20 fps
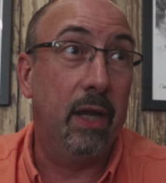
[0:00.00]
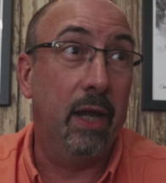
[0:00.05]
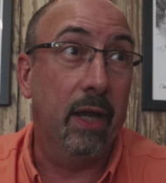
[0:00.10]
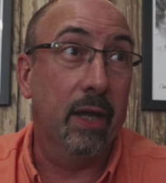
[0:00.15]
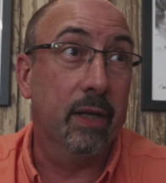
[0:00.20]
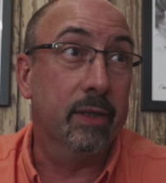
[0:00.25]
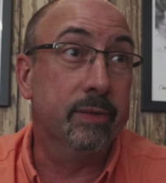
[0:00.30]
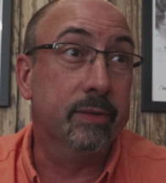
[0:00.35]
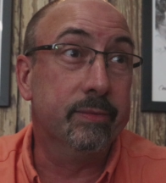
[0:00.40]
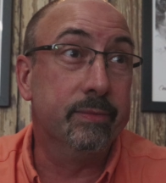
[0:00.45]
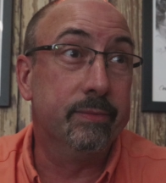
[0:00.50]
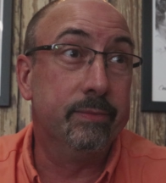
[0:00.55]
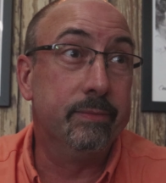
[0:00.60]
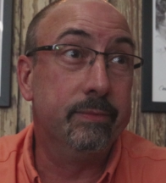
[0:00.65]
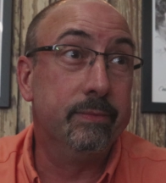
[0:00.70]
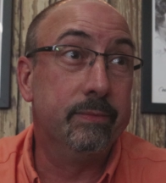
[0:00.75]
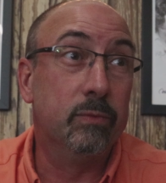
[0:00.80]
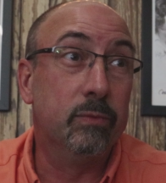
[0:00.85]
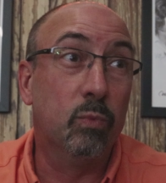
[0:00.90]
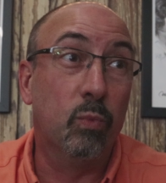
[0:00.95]
and
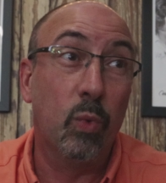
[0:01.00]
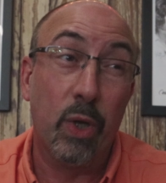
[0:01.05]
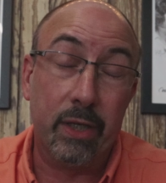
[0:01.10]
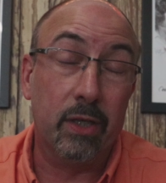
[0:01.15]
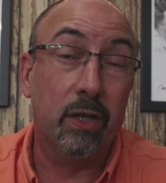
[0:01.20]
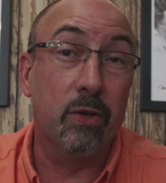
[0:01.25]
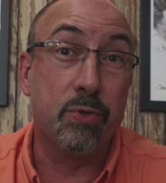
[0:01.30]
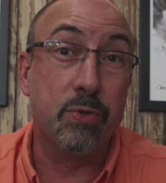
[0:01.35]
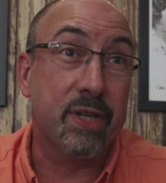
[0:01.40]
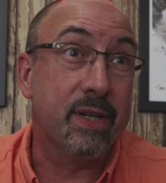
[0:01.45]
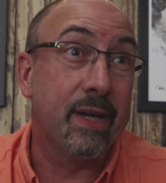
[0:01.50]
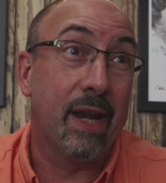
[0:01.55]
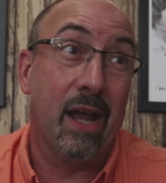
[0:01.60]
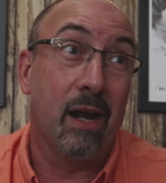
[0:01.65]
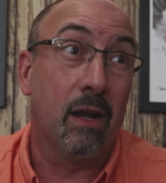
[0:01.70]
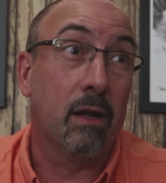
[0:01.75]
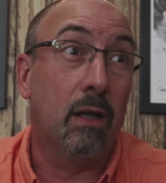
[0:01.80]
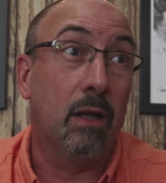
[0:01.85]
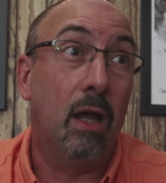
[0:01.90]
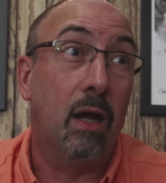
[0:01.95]
we close at
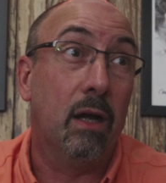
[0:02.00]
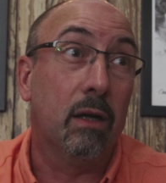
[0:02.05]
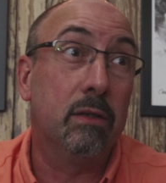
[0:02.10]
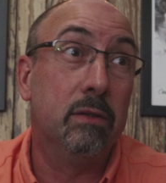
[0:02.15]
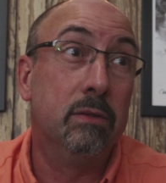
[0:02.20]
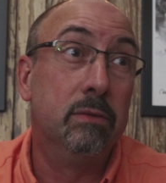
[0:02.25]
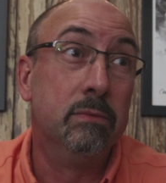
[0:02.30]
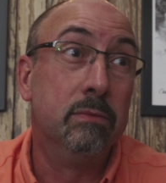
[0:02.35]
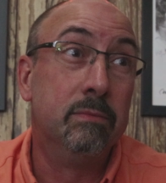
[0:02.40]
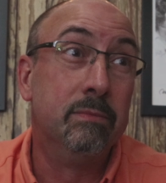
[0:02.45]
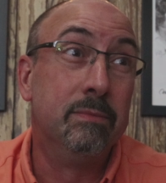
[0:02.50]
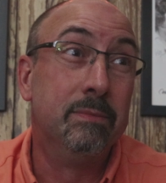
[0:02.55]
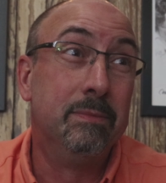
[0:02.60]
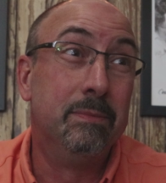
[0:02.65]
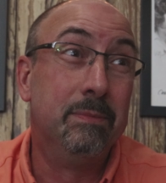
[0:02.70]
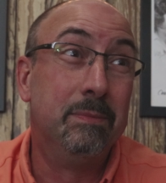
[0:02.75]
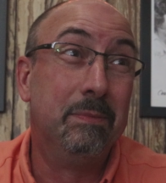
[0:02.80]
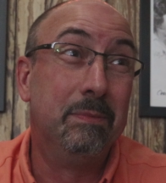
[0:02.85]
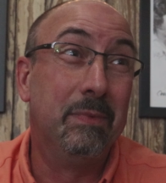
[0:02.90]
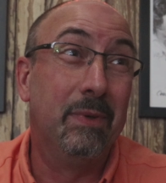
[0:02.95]
9 o'clock.
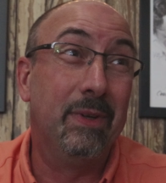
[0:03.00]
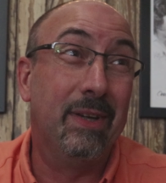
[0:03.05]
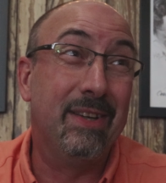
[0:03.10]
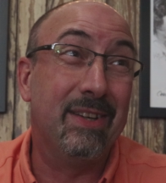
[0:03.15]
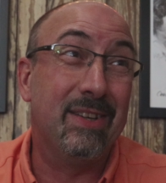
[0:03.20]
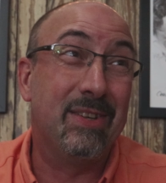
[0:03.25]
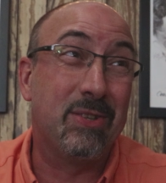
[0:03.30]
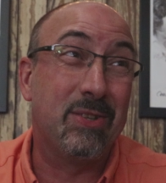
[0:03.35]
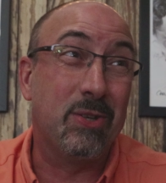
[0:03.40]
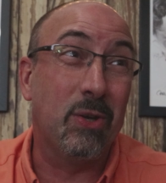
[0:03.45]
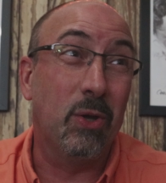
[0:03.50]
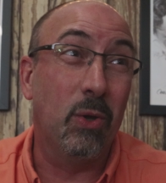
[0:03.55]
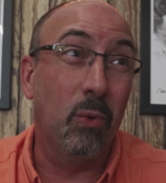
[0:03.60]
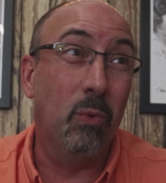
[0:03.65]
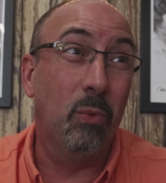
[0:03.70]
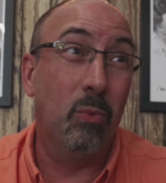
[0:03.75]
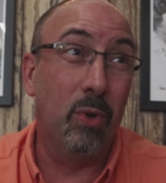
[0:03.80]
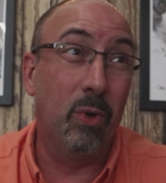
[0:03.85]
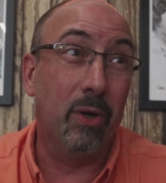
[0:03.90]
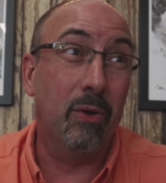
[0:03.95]
So
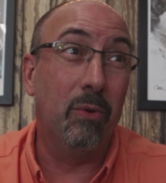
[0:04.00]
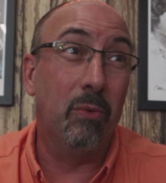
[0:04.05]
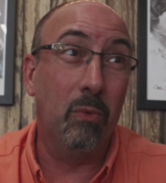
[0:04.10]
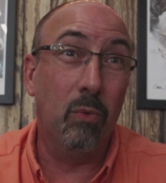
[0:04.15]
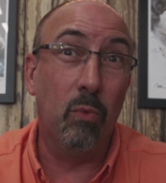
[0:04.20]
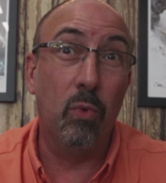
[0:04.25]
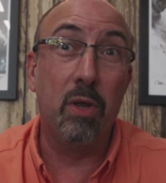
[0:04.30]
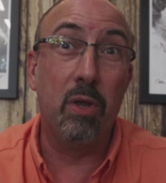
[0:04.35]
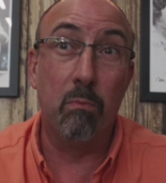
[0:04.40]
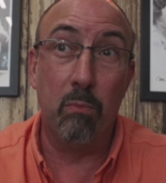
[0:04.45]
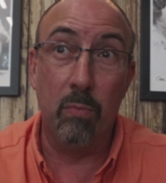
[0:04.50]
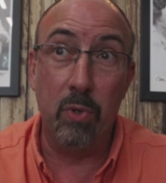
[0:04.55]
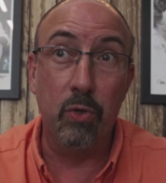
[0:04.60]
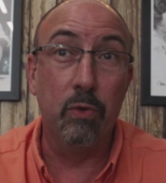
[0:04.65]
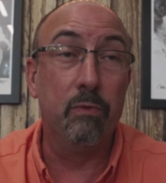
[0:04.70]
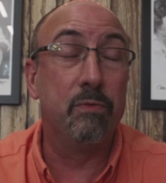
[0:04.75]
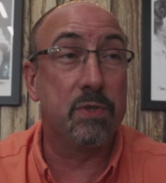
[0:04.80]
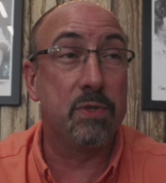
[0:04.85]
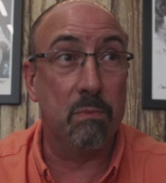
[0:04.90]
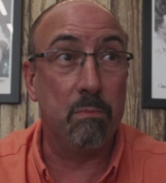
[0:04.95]
we
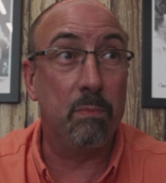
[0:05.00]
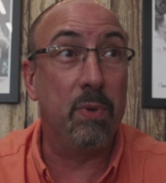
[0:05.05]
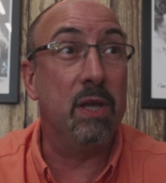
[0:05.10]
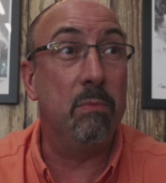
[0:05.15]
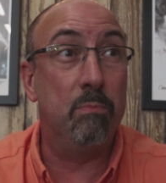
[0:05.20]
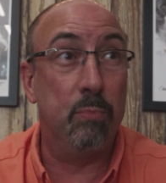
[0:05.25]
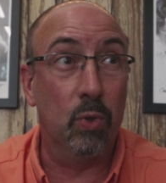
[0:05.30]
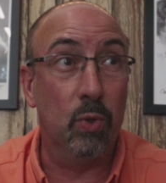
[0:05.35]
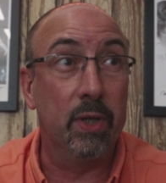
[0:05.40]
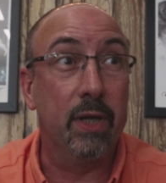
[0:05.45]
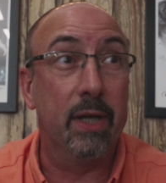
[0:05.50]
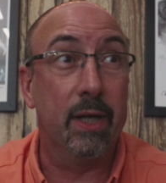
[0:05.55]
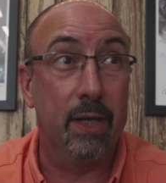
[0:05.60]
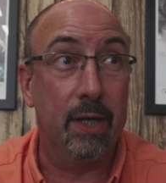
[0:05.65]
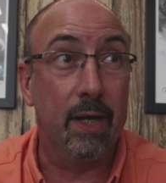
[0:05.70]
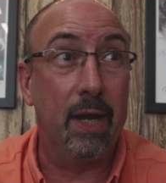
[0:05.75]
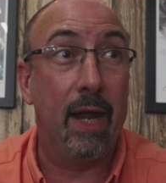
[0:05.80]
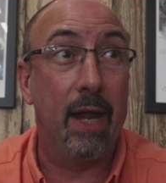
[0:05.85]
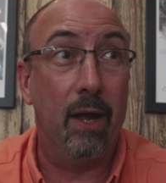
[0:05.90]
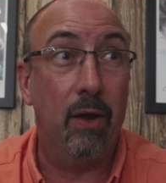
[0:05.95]
move some people in
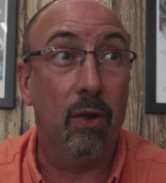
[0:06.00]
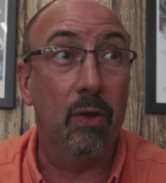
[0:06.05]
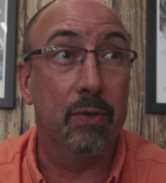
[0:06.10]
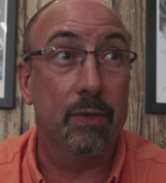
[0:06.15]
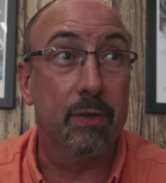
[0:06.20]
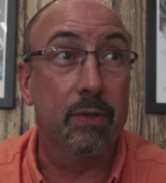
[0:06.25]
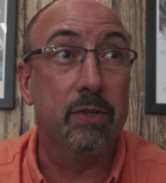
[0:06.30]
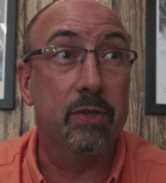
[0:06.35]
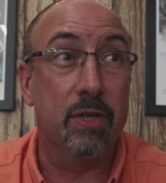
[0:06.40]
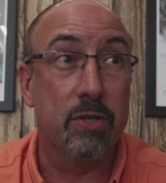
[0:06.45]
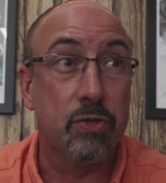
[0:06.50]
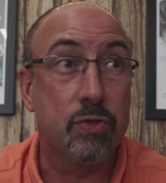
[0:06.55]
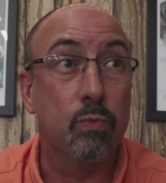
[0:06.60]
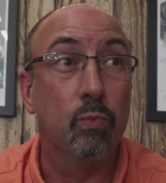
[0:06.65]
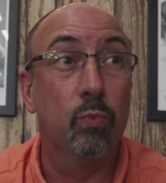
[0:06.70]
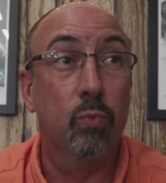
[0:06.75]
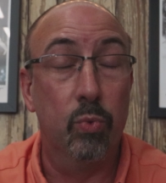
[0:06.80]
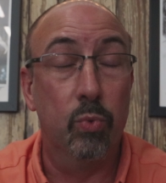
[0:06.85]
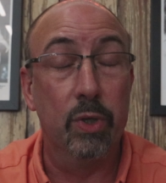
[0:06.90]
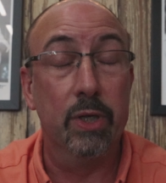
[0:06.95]
and out, and just
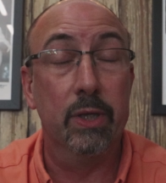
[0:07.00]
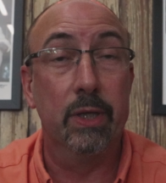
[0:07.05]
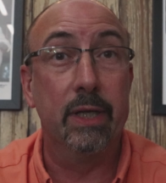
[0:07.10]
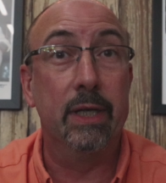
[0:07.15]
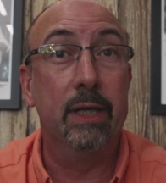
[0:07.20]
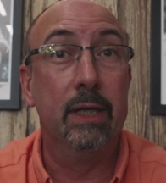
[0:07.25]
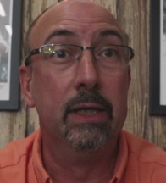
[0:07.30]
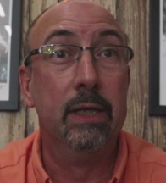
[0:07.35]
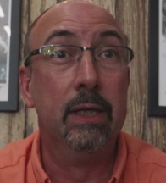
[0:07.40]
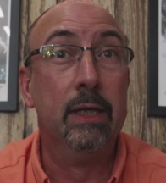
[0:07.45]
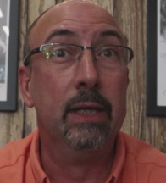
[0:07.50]
really